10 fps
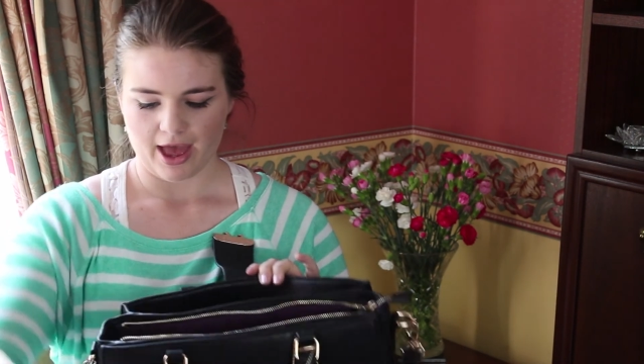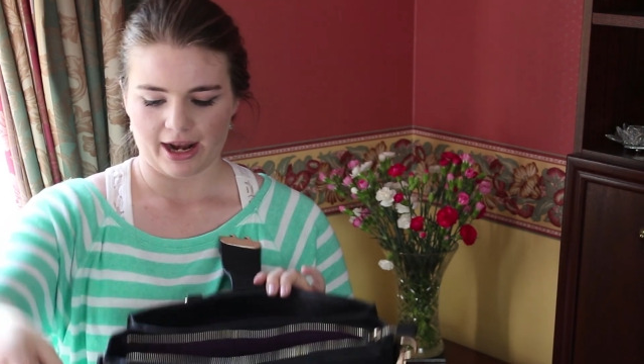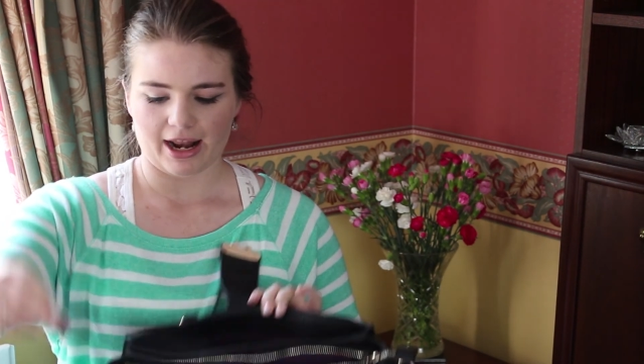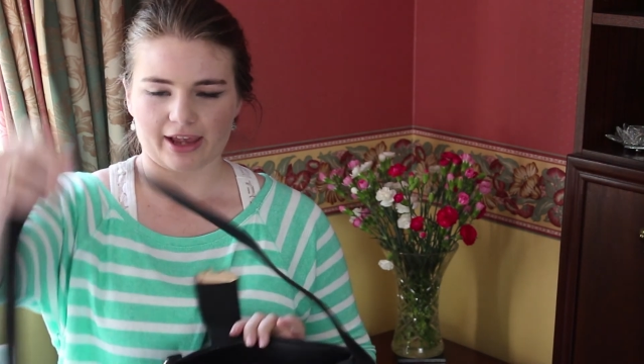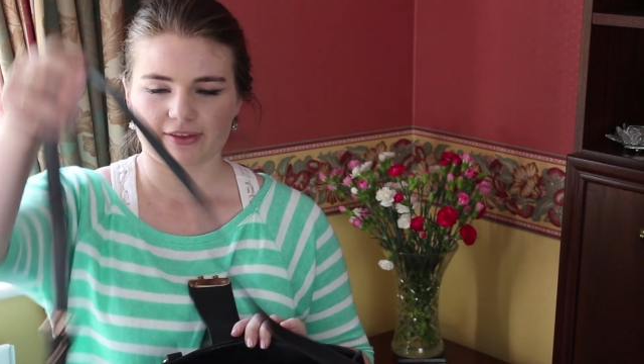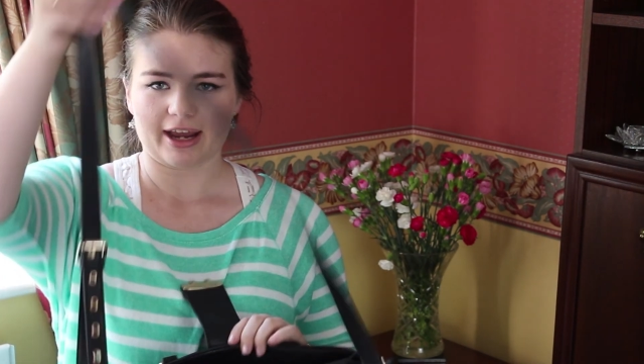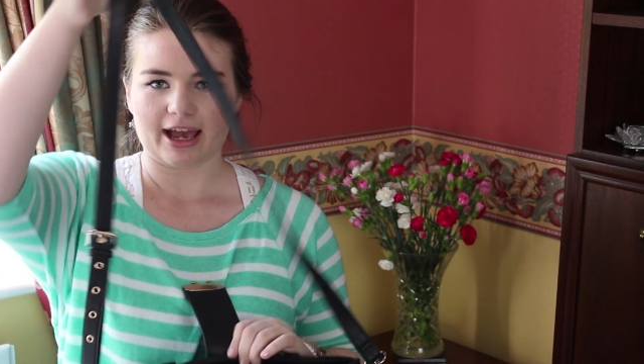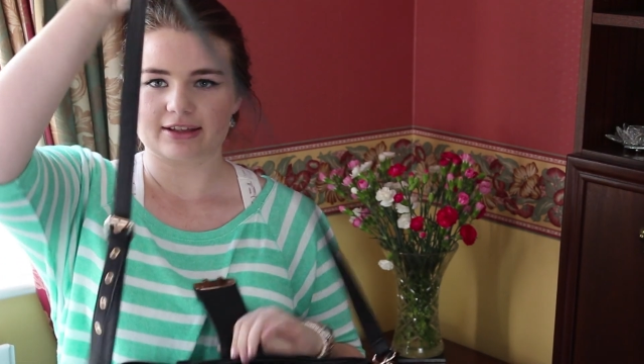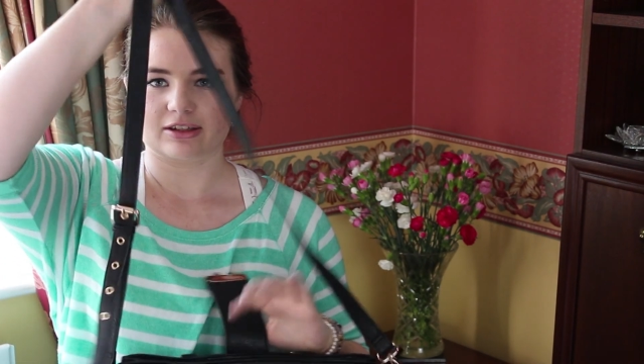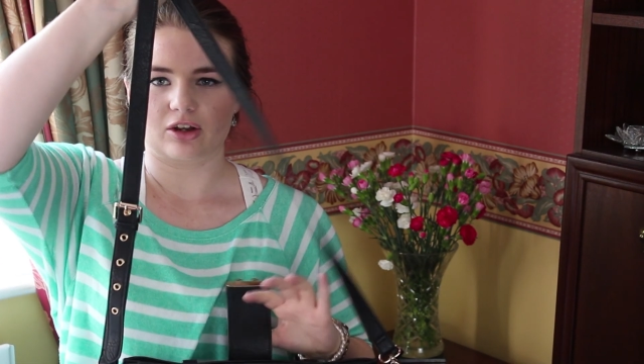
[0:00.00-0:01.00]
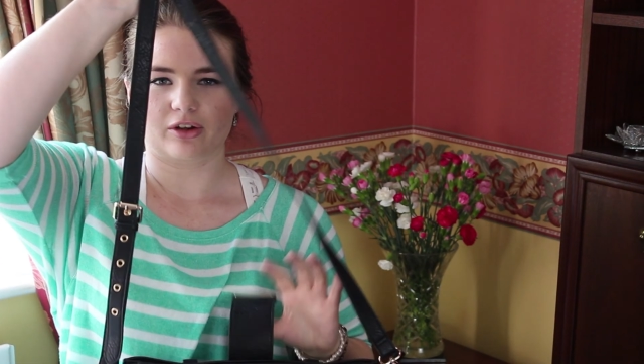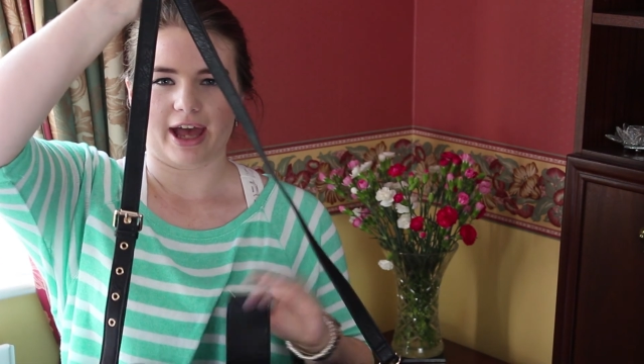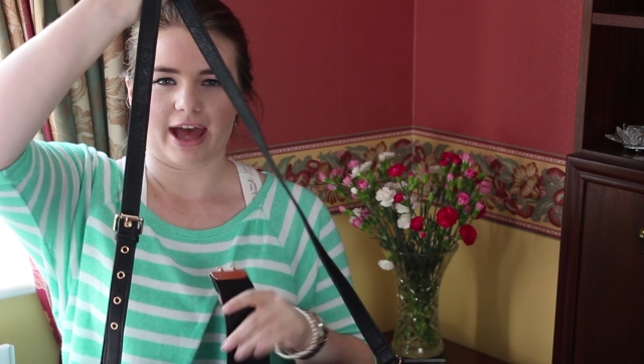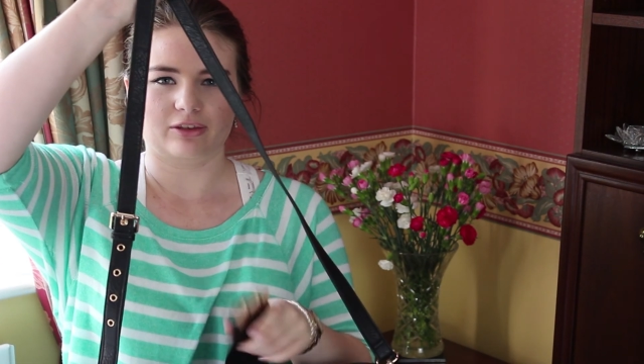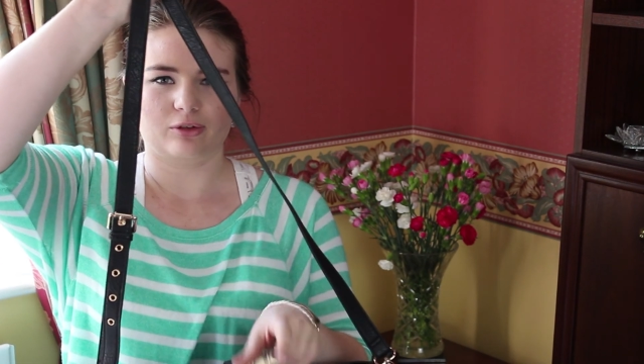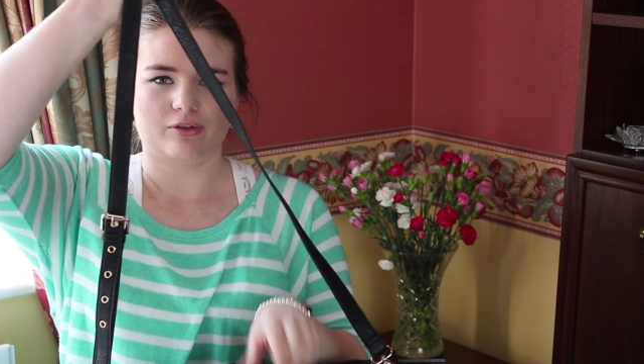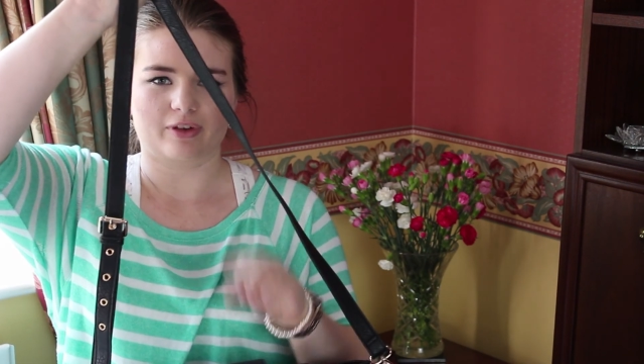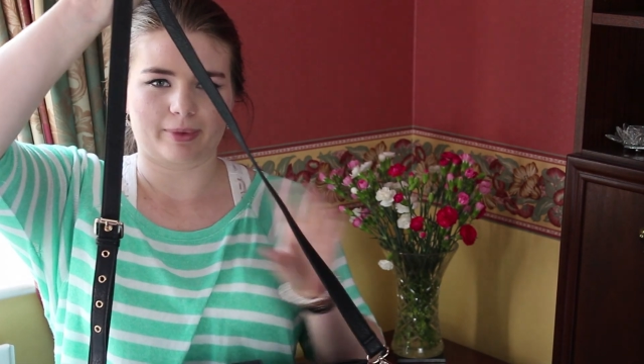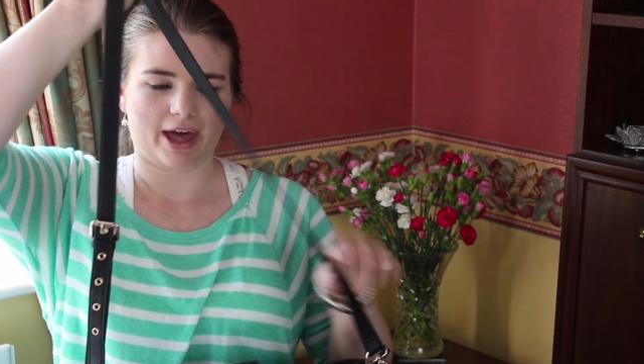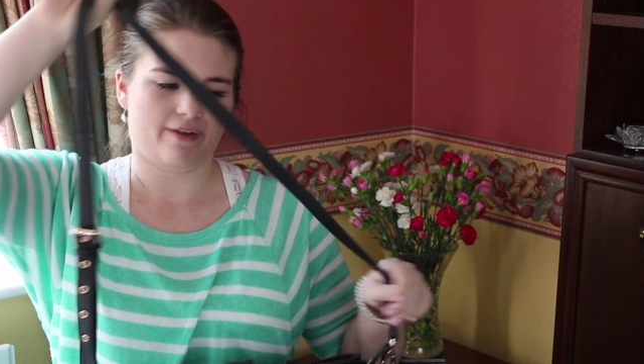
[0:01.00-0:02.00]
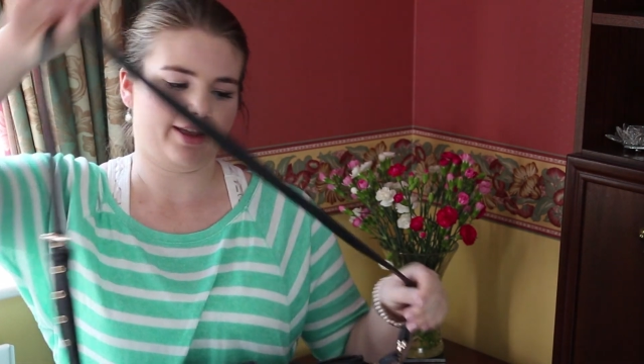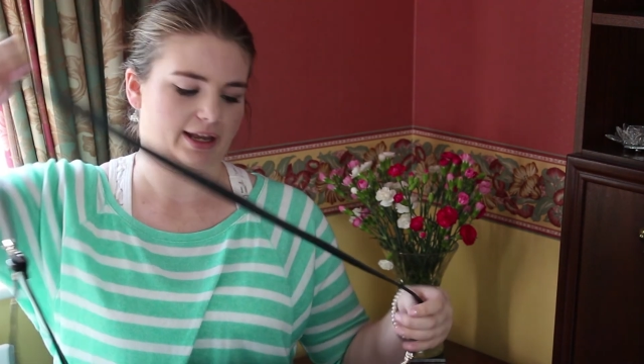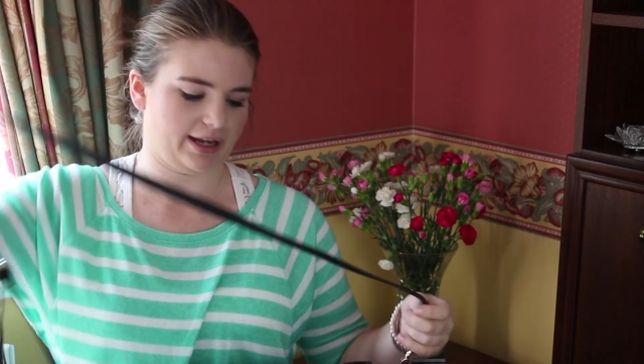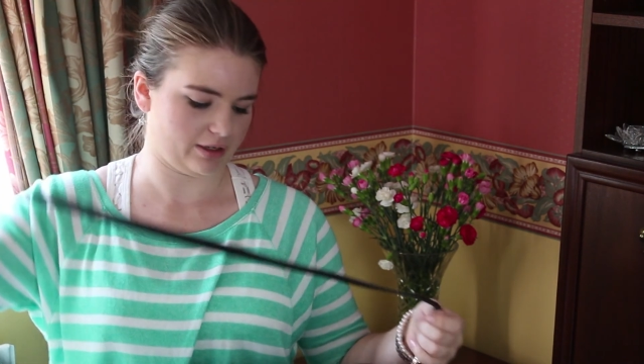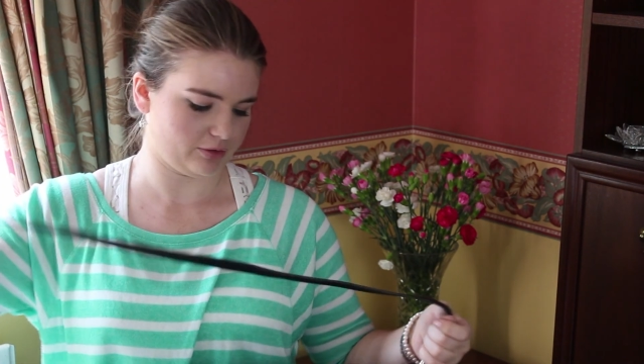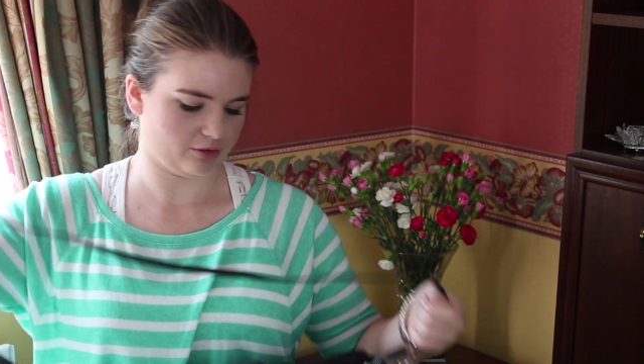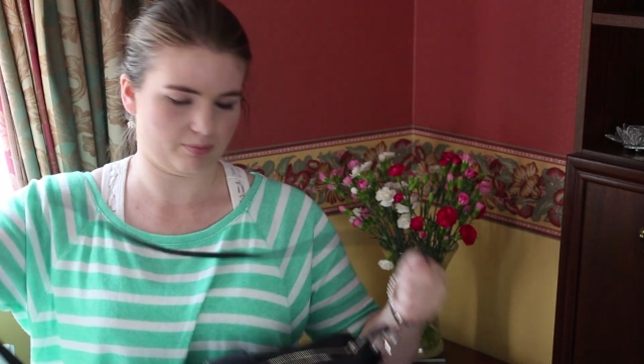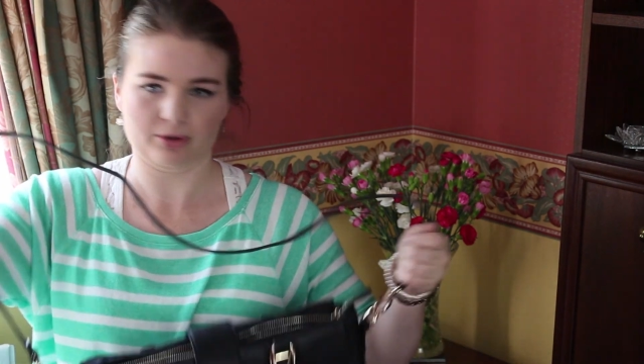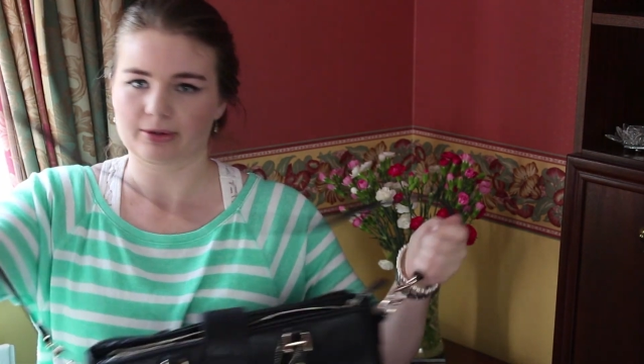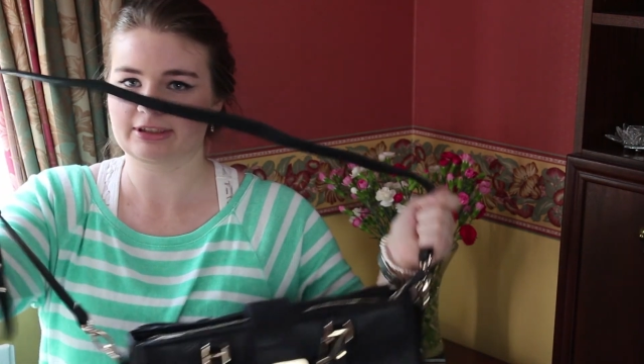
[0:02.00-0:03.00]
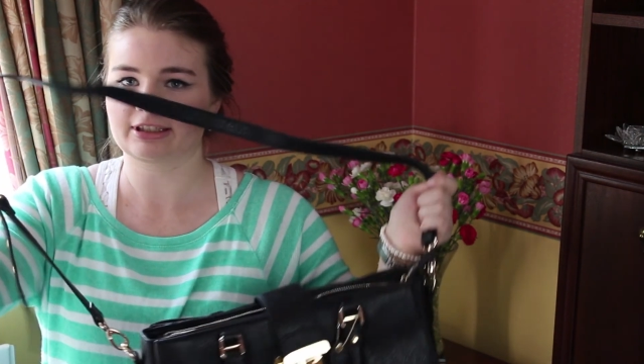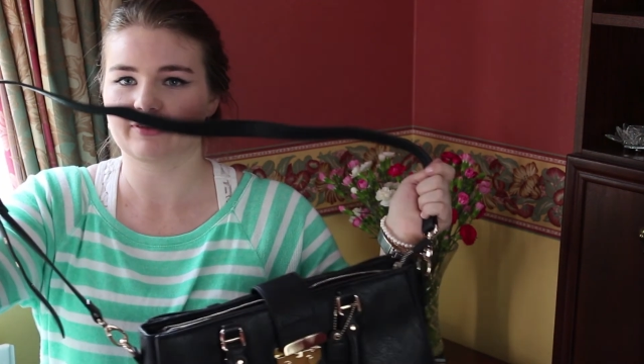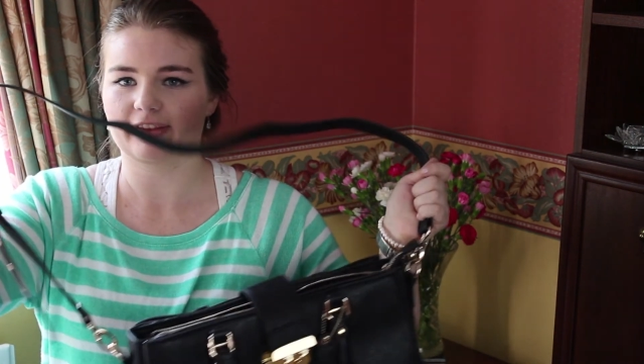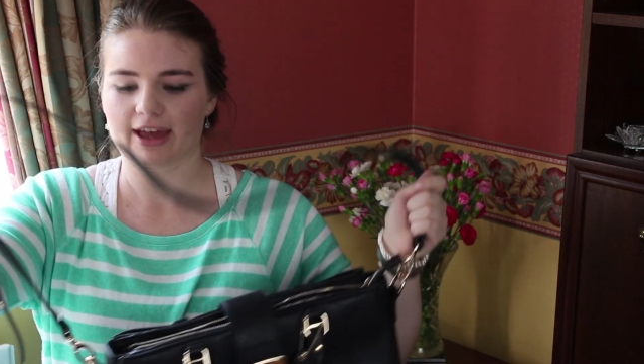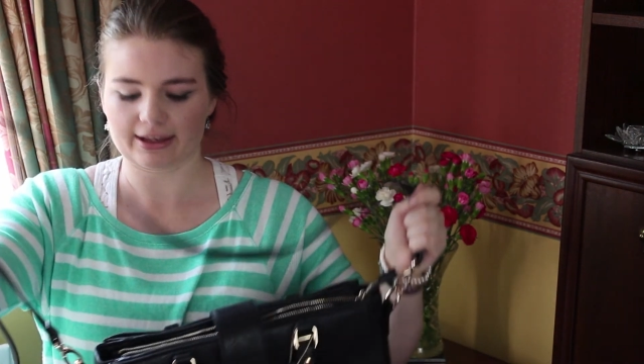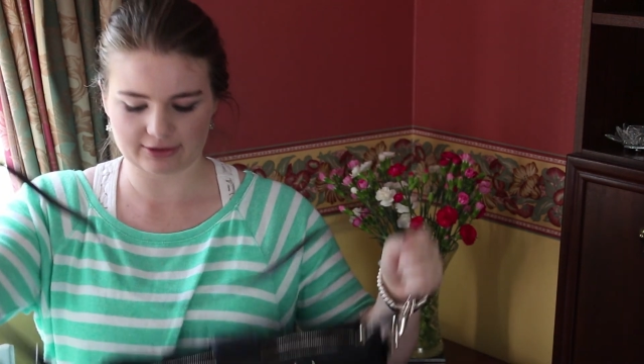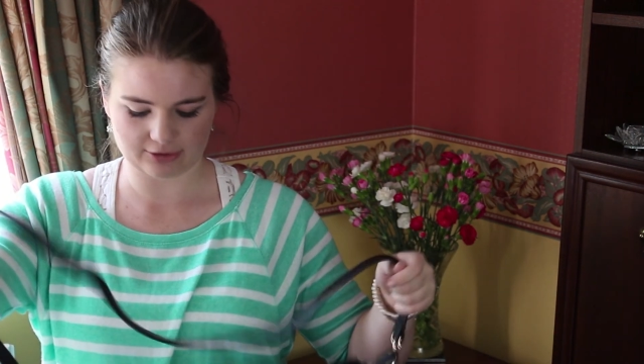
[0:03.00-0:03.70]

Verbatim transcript: I like that it has a longer handle if I'm carrying like lots of books and stuff like that.